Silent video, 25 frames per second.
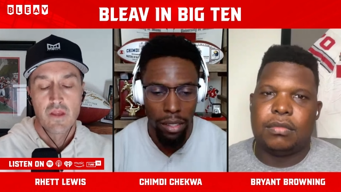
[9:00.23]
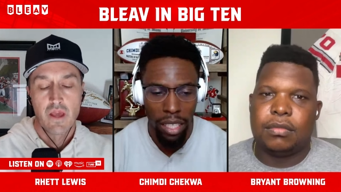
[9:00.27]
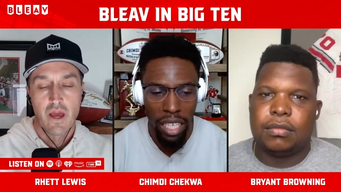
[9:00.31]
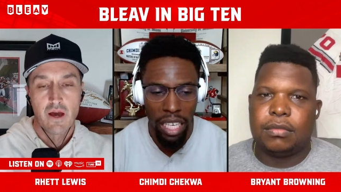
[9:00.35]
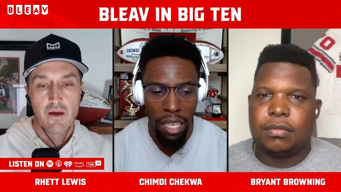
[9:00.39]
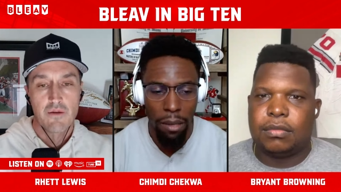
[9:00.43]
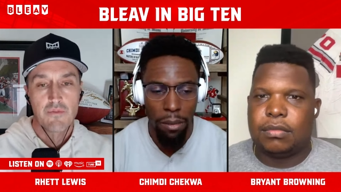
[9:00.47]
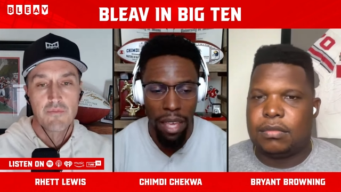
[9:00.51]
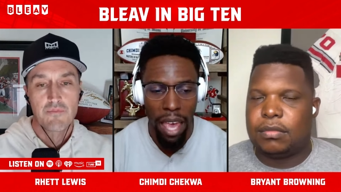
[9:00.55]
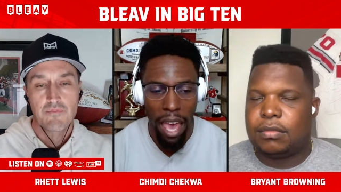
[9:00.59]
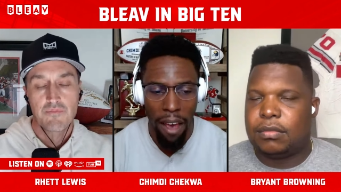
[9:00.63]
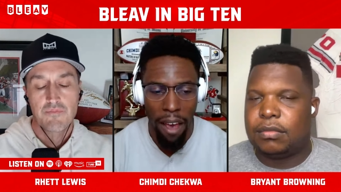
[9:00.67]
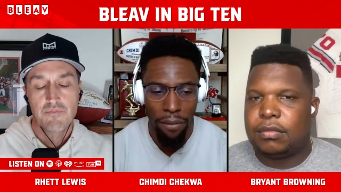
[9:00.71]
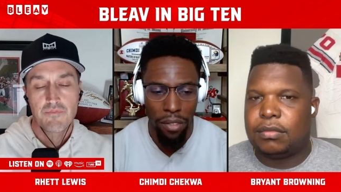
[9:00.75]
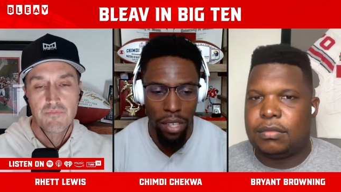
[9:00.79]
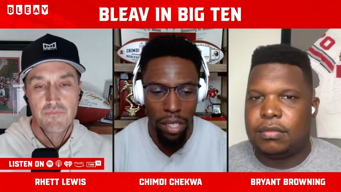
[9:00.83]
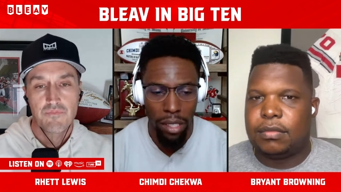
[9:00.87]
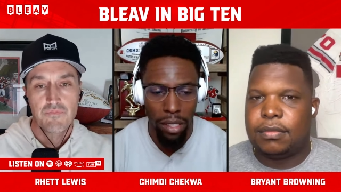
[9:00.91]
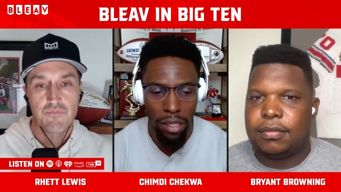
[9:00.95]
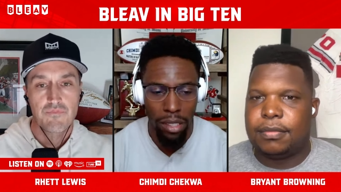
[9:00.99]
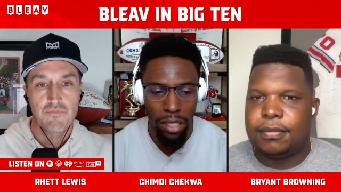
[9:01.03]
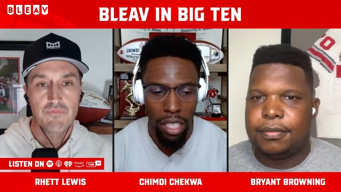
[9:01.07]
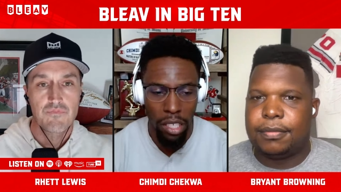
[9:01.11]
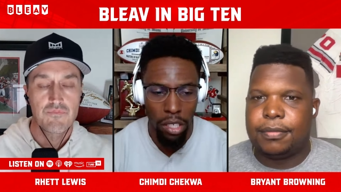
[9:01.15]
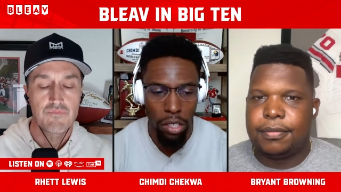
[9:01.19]
Speaker 1: teams yeah. have to
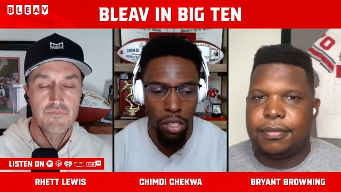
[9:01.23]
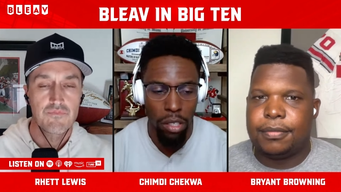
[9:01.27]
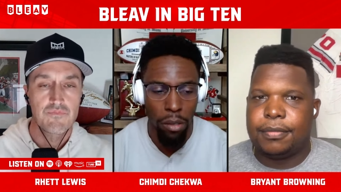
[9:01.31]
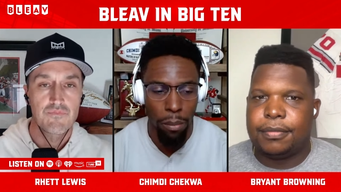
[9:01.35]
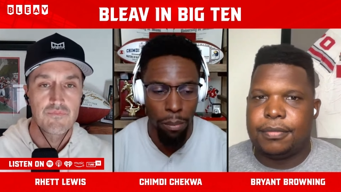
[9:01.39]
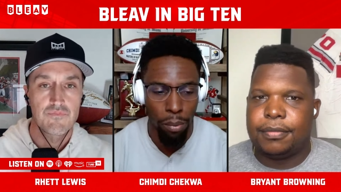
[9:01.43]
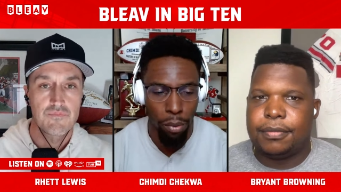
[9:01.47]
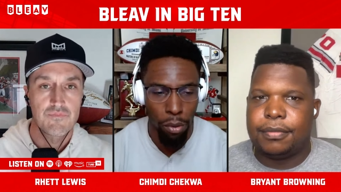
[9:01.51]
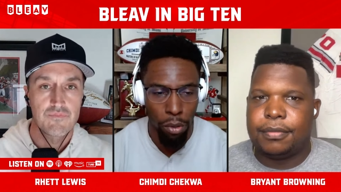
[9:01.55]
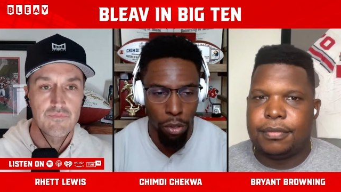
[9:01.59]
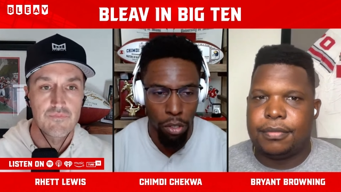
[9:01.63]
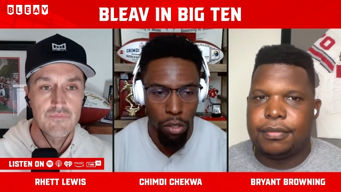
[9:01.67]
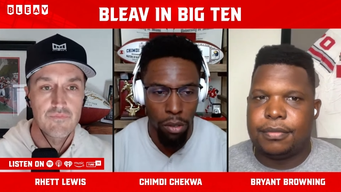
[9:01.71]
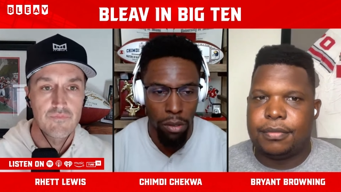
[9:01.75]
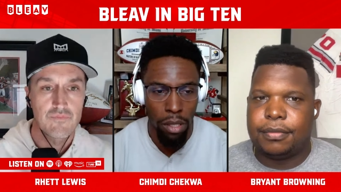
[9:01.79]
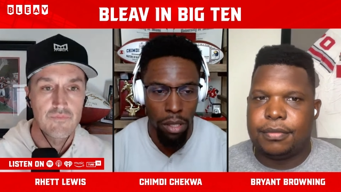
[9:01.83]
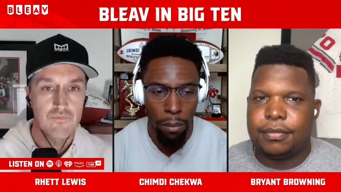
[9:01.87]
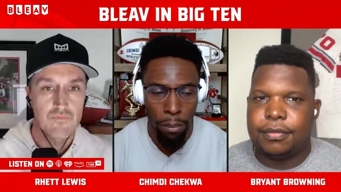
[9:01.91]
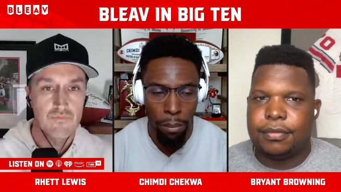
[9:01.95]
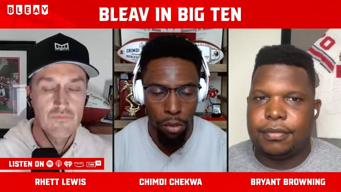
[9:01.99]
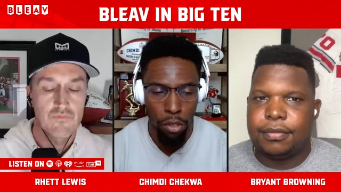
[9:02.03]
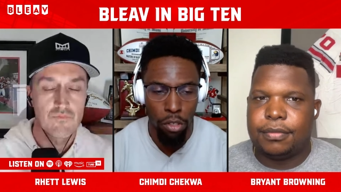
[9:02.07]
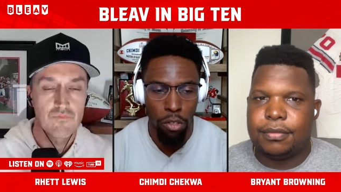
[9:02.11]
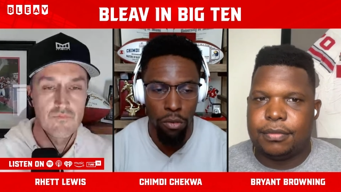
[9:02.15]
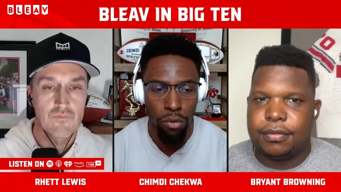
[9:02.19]
continue to improve
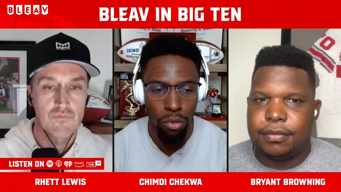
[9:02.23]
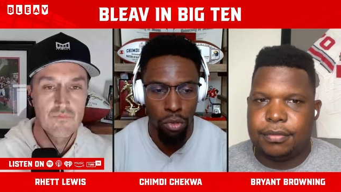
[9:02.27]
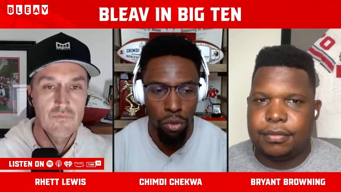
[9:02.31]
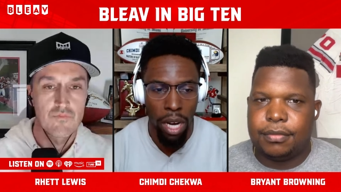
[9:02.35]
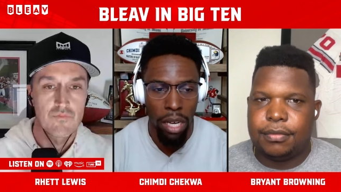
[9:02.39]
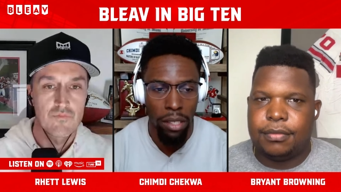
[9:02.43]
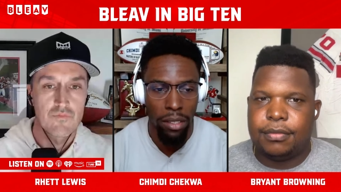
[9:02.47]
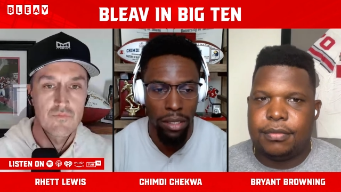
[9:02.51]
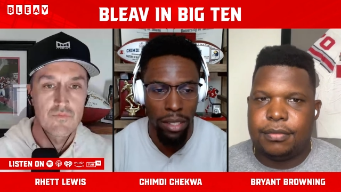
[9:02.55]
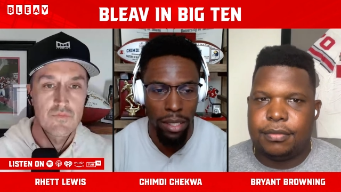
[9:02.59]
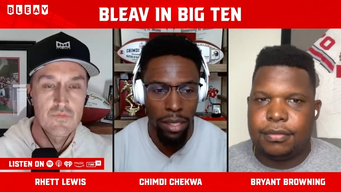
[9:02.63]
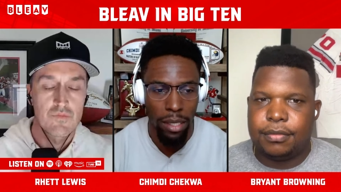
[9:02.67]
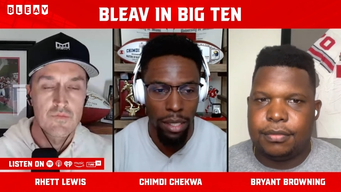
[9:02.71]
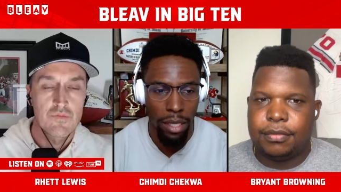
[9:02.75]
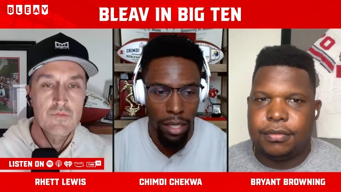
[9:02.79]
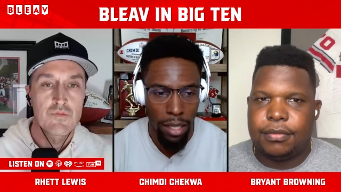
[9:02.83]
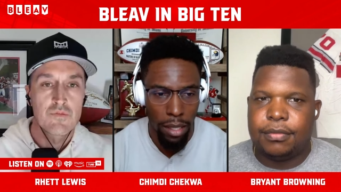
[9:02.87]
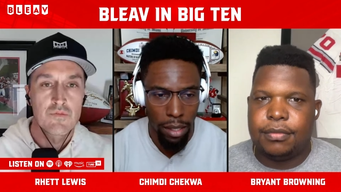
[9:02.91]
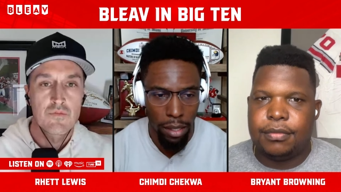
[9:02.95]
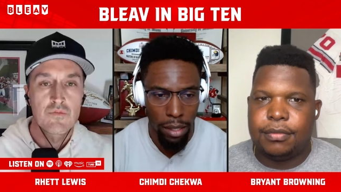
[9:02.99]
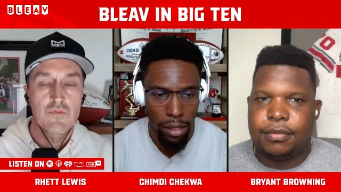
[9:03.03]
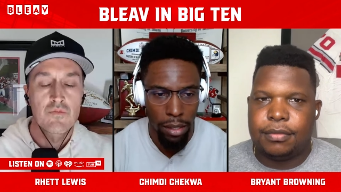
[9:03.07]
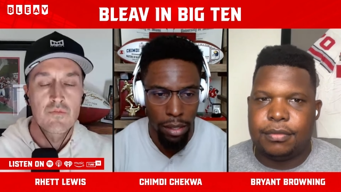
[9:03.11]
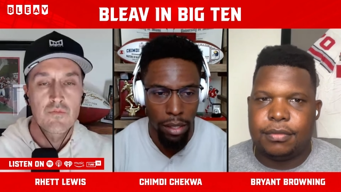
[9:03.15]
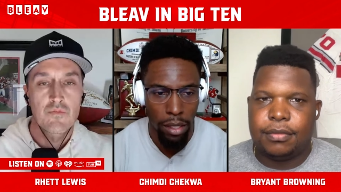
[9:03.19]
improve throughout the
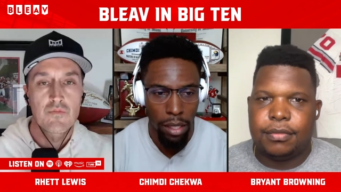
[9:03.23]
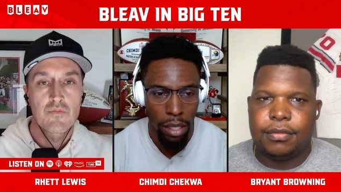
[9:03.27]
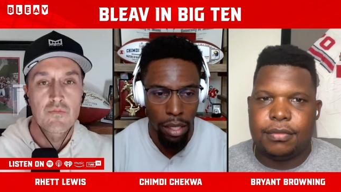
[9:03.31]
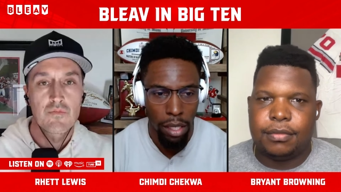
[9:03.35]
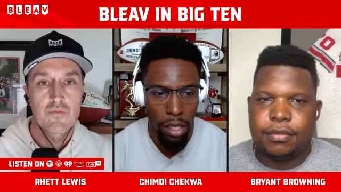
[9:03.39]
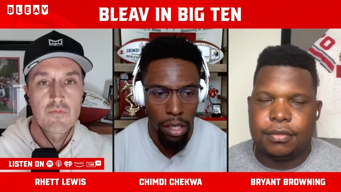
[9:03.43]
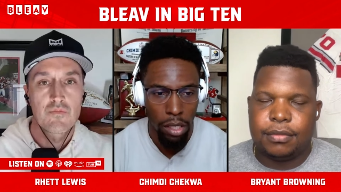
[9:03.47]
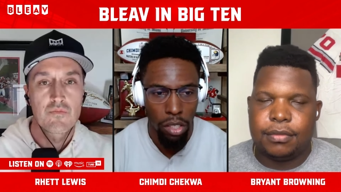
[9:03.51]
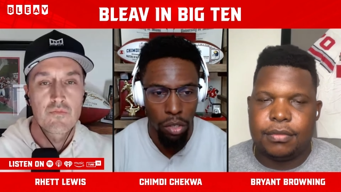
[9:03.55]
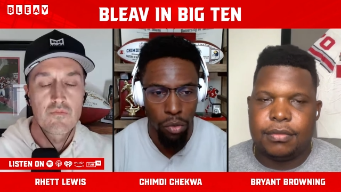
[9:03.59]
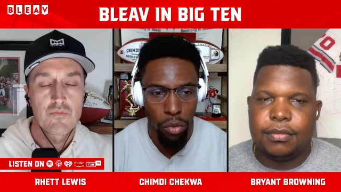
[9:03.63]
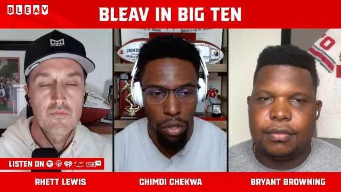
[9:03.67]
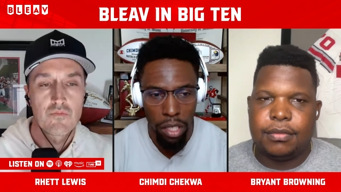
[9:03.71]
season to